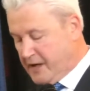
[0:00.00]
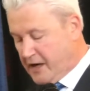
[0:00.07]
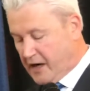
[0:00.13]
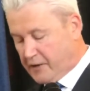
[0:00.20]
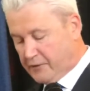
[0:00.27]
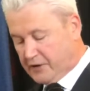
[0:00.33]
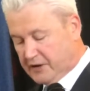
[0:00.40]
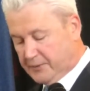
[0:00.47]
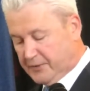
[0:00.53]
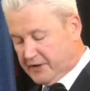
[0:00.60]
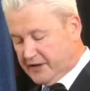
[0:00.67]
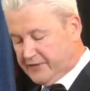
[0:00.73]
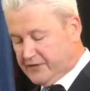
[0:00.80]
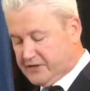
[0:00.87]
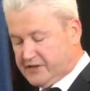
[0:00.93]
I really
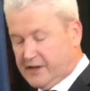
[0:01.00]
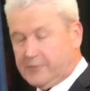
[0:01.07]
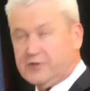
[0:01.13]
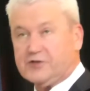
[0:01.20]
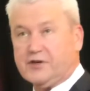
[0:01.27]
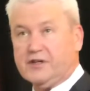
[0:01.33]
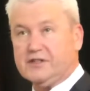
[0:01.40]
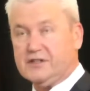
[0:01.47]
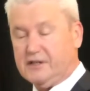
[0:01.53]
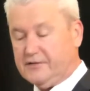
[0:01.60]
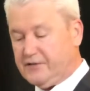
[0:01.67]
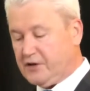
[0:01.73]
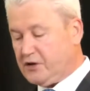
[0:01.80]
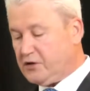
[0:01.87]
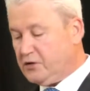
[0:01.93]
believe this demonstration of
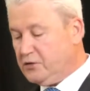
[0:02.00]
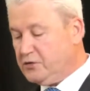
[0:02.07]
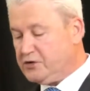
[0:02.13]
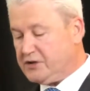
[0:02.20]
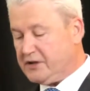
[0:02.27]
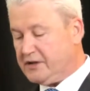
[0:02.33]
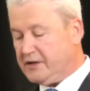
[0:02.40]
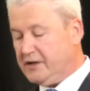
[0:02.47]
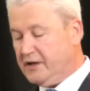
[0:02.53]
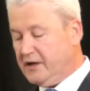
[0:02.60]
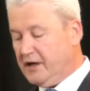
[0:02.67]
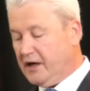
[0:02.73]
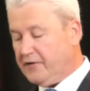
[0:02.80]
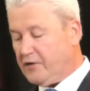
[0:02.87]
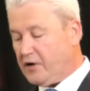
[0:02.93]
inclusion
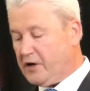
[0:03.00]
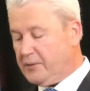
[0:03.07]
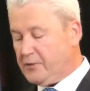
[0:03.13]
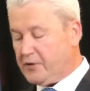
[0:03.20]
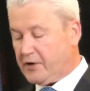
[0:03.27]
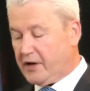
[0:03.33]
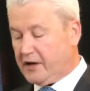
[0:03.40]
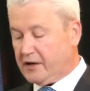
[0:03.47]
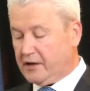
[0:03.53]
of our immigrant,